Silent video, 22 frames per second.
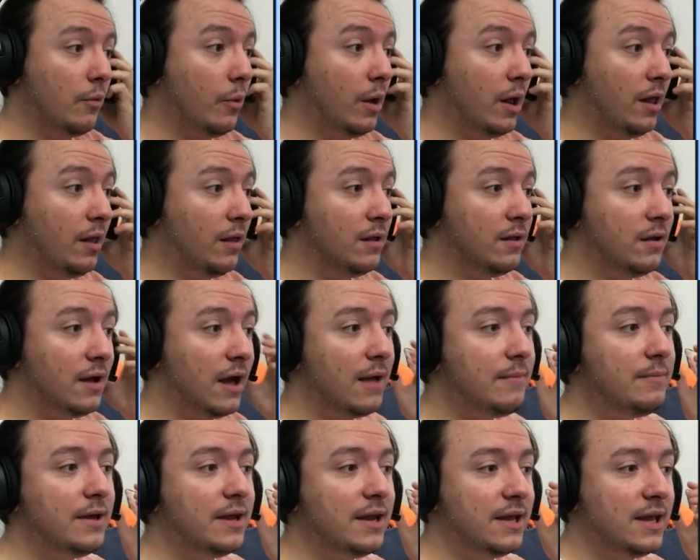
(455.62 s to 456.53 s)
Well,
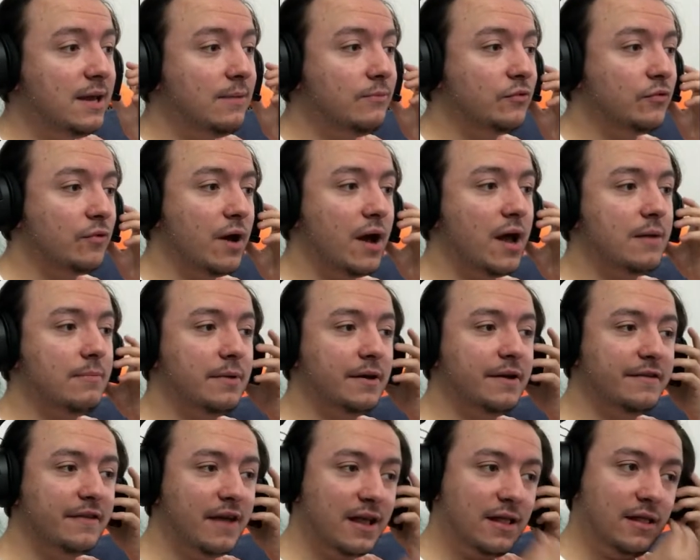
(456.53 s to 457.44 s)
I'm gonna keep trying
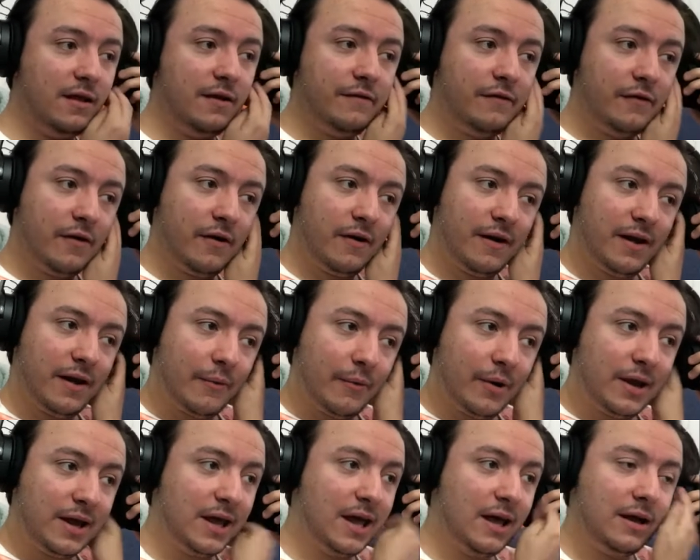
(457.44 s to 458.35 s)
because I love her and I
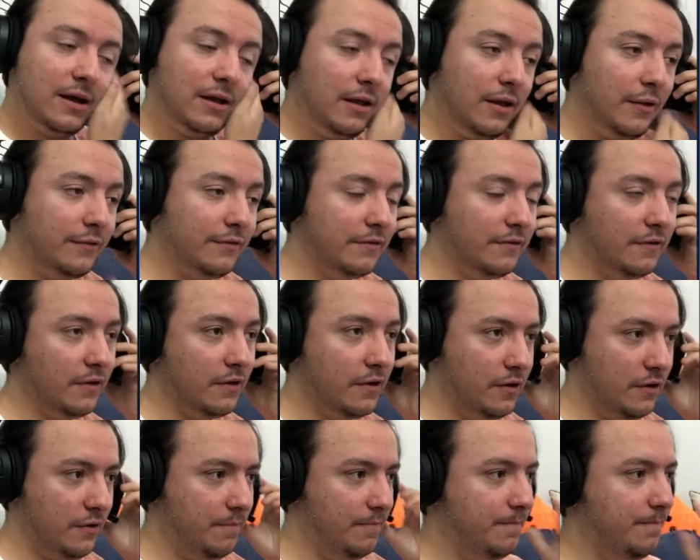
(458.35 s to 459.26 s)
want to get closer to
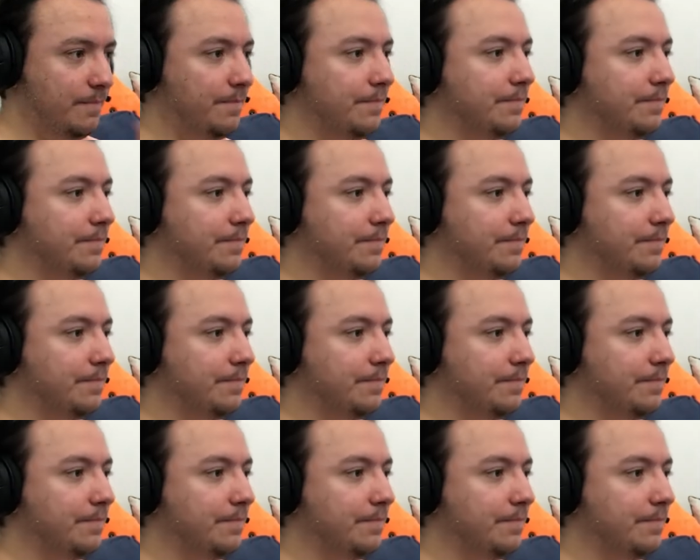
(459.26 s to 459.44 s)
her.